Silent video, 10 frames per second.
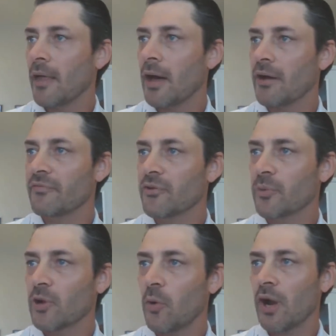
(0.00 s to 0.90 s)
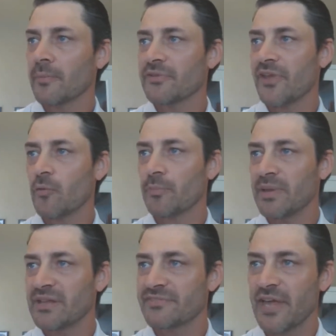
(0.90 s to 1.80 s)
of the requirements that were
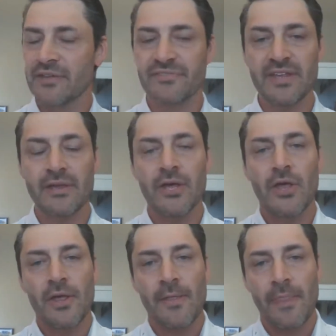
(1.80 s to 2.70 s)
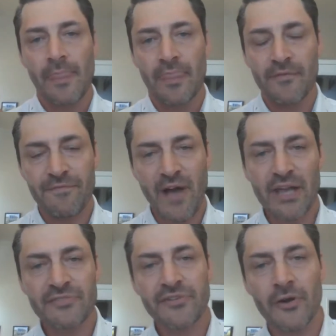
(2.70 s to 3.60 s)
being said. See, the
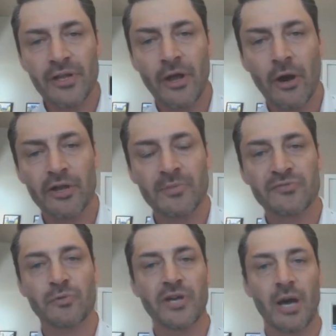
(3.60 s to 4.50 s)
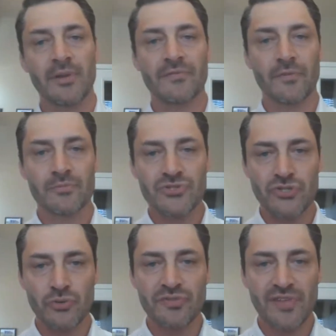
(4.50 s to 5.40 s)
fine-sounding arguments were coming from
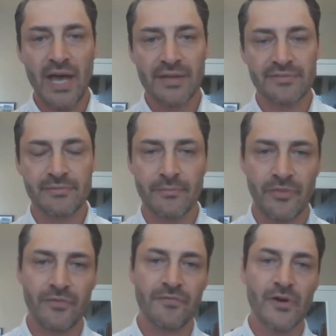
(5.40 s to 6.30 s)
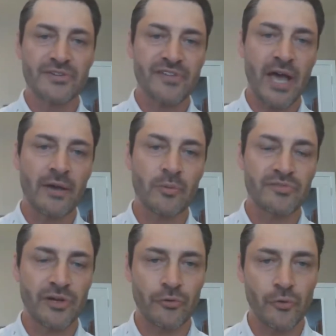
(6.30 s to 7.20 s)
two sides. The first side
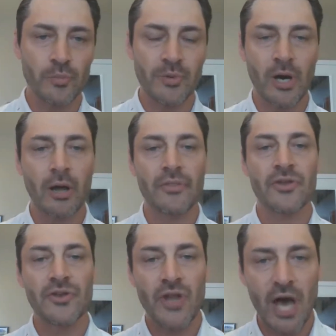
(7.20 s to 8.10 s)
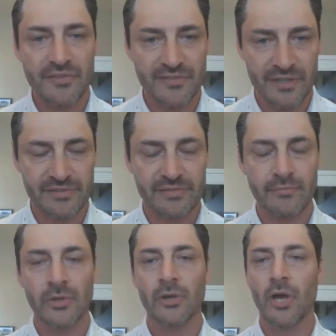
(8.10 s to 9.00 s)
was a group called the Gnostics.
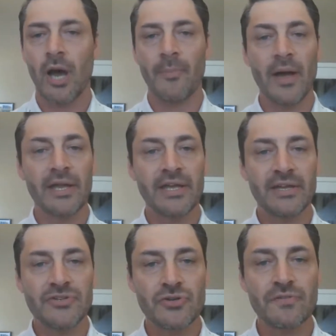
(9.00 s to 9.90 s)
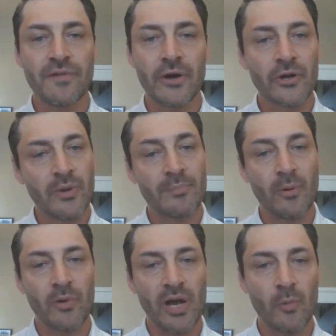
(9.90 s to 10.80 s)
I'm not going to get too far into it,
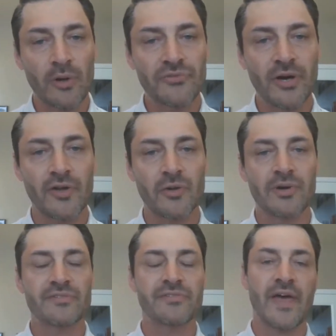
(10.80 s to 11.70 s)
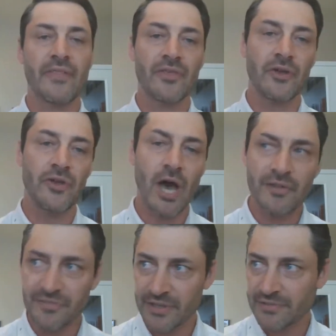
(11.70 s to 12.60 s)
but what I will tell you is that the
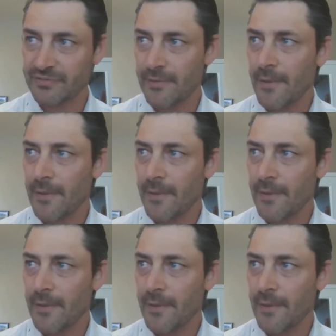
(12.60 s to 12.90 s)
Gnostics